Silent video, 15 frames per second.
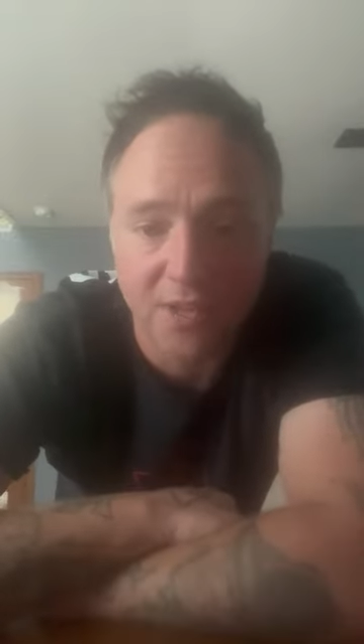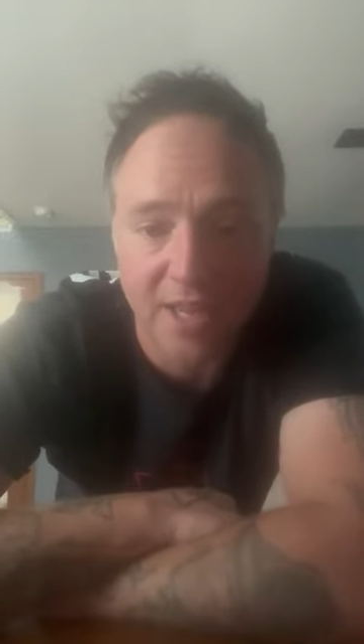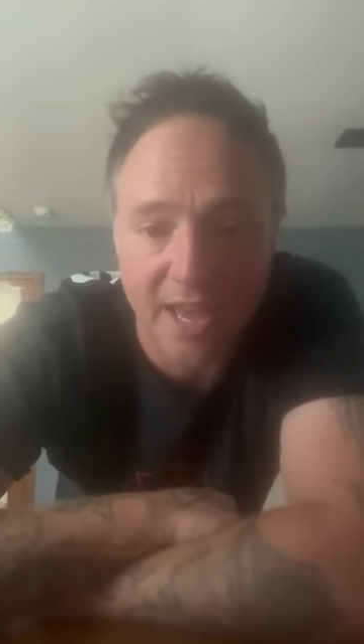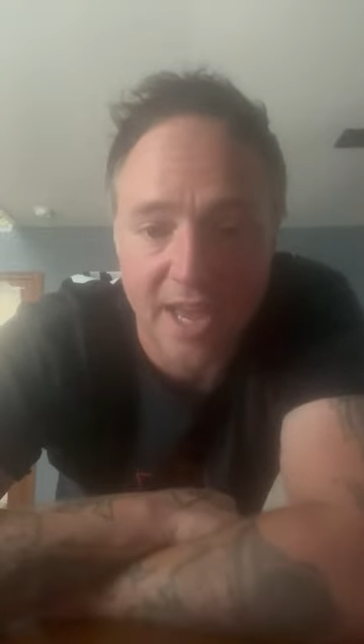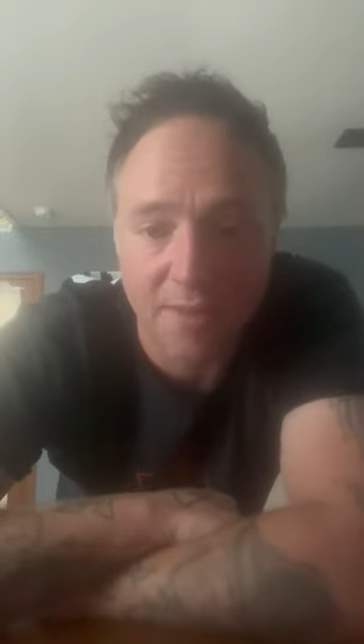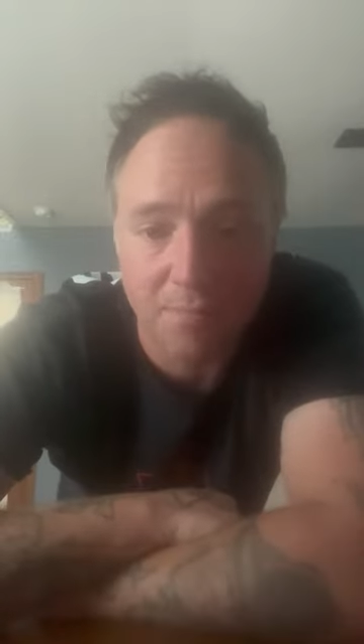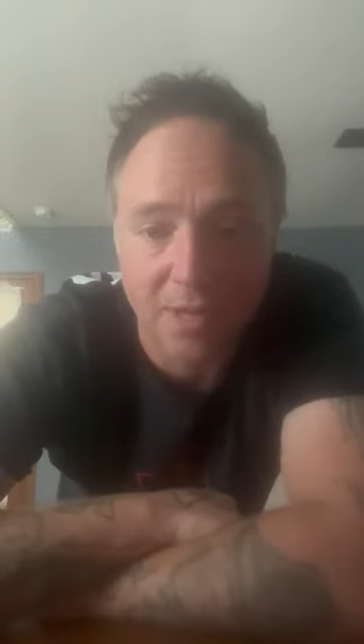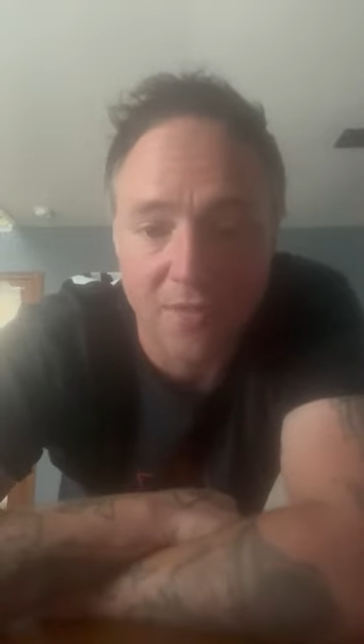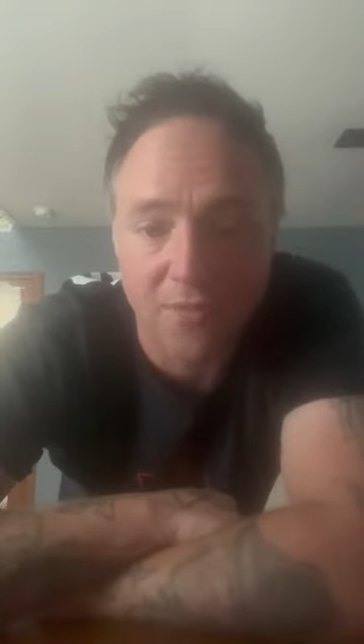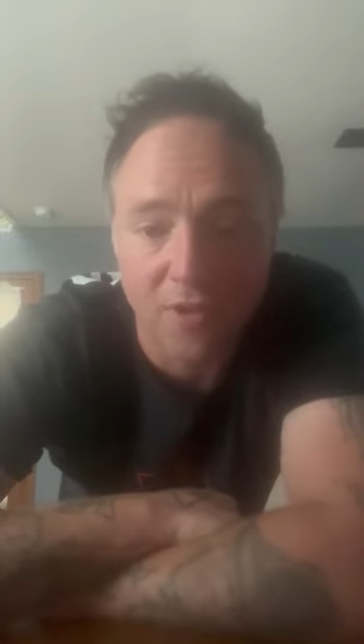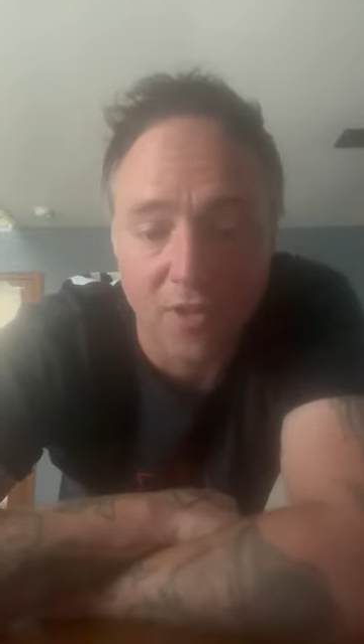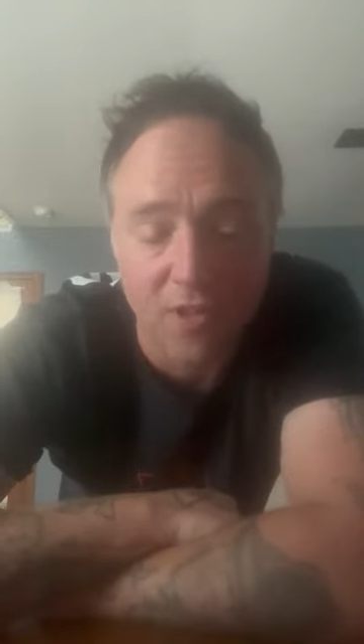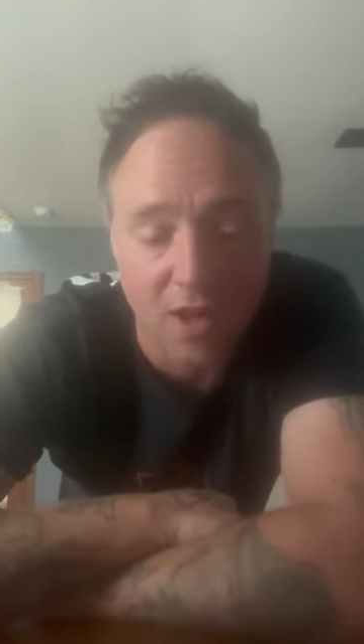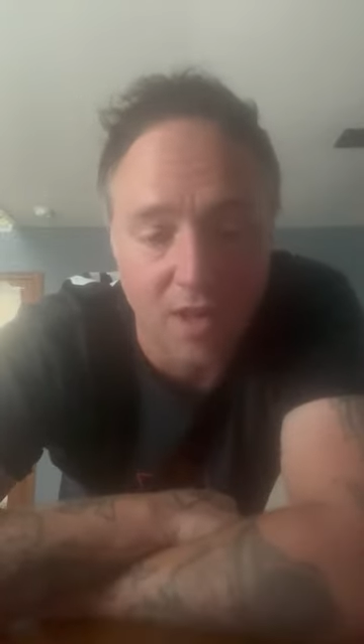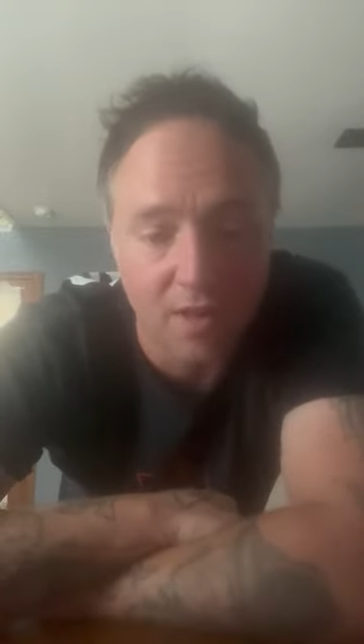it had me
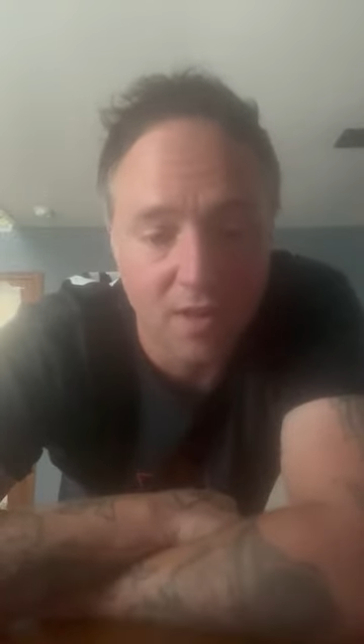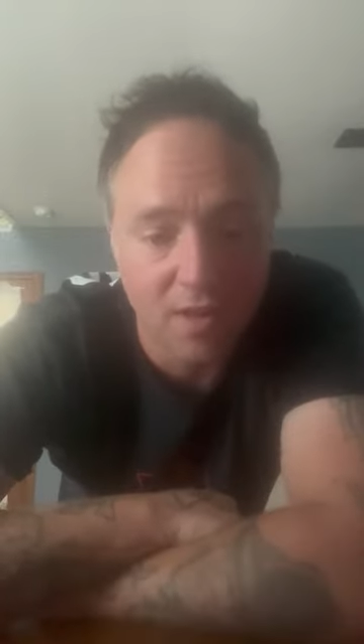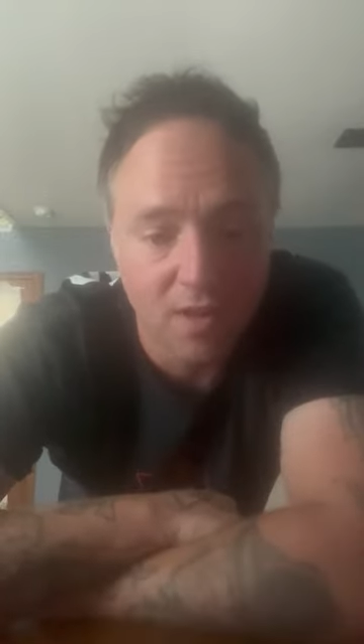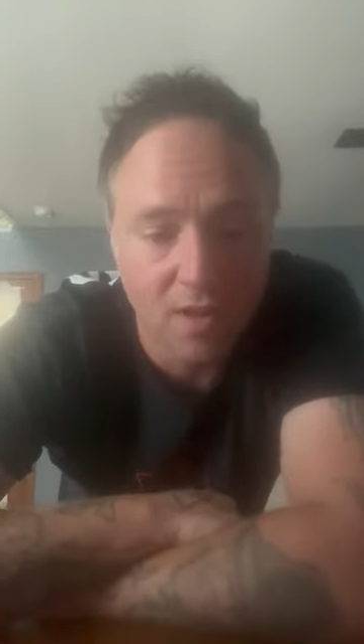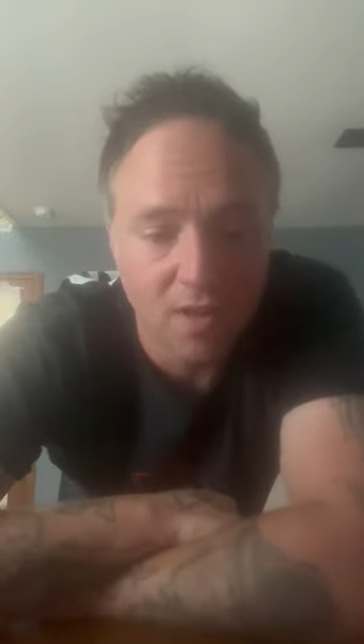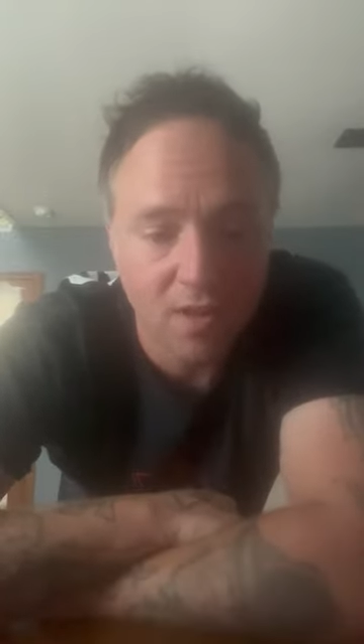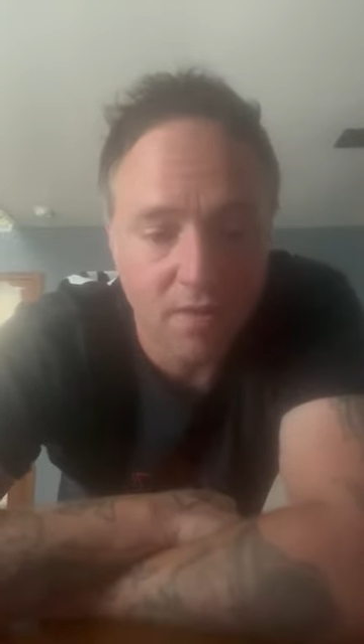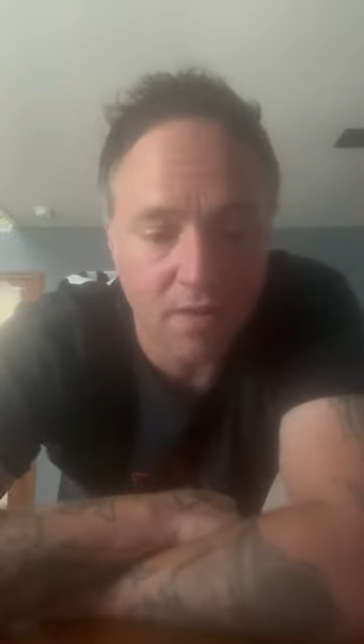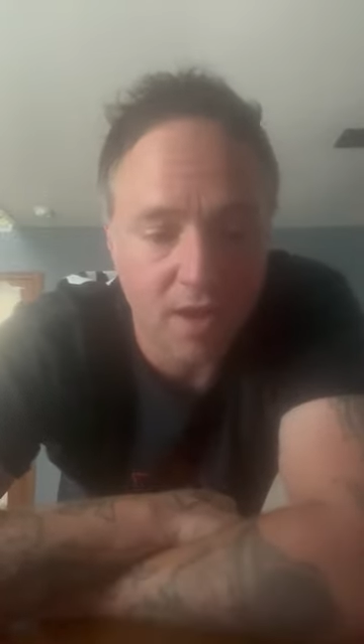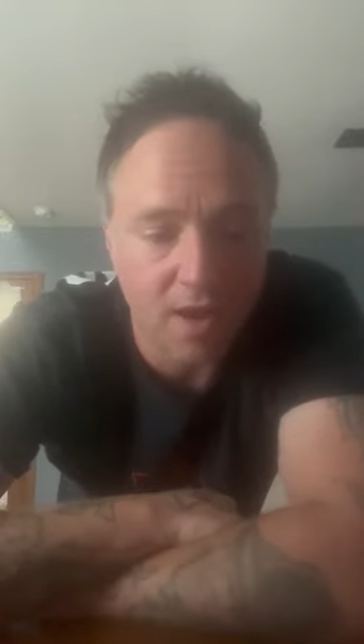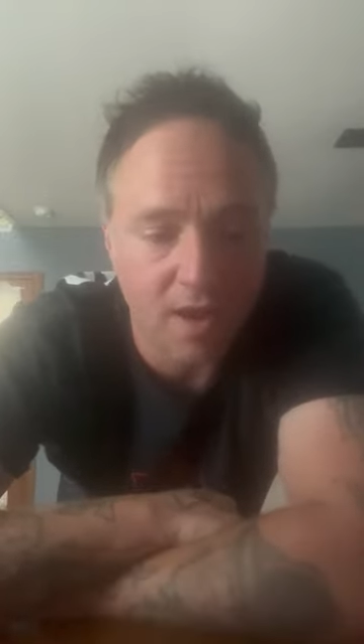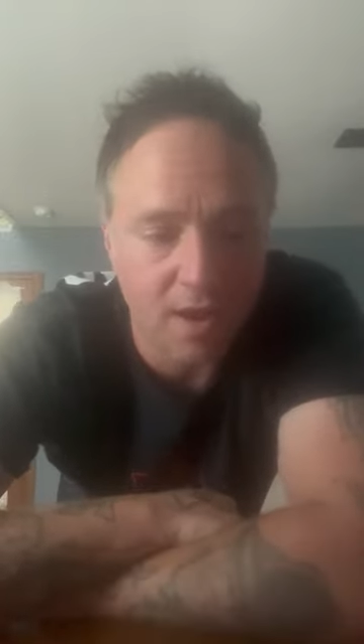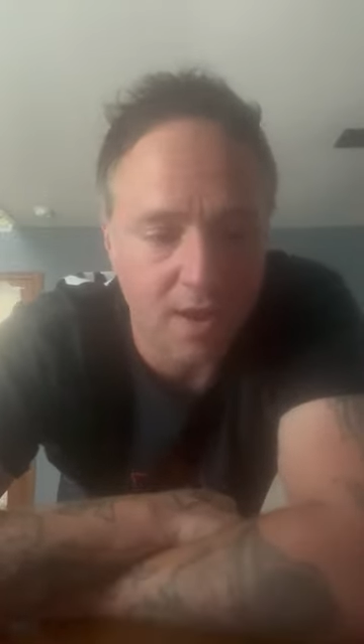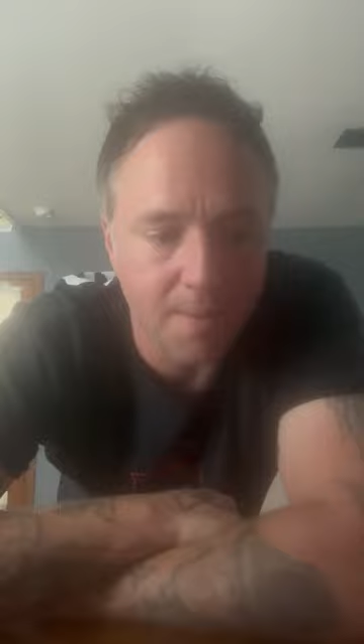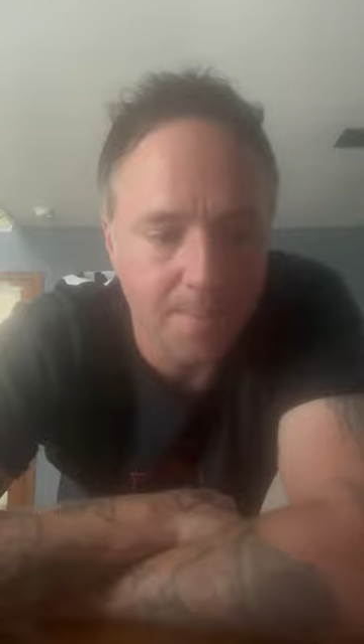full
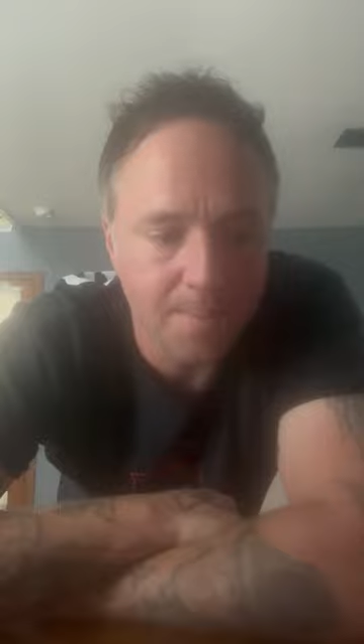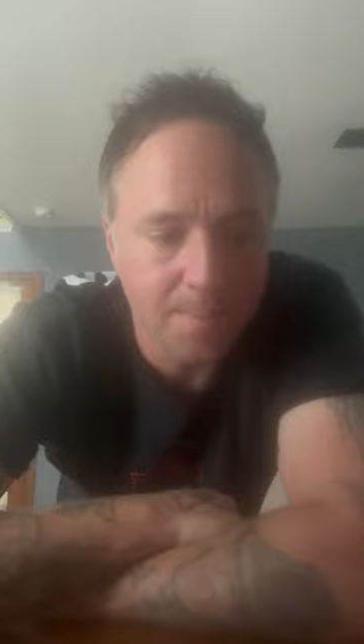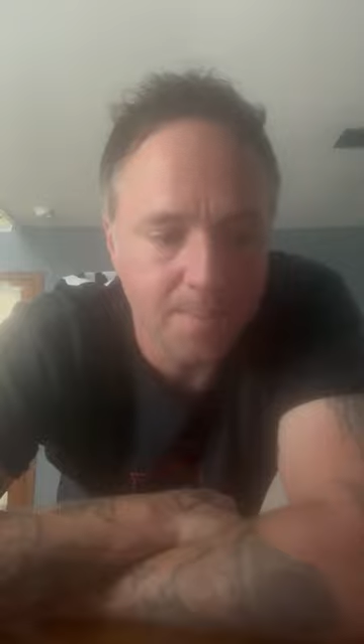on.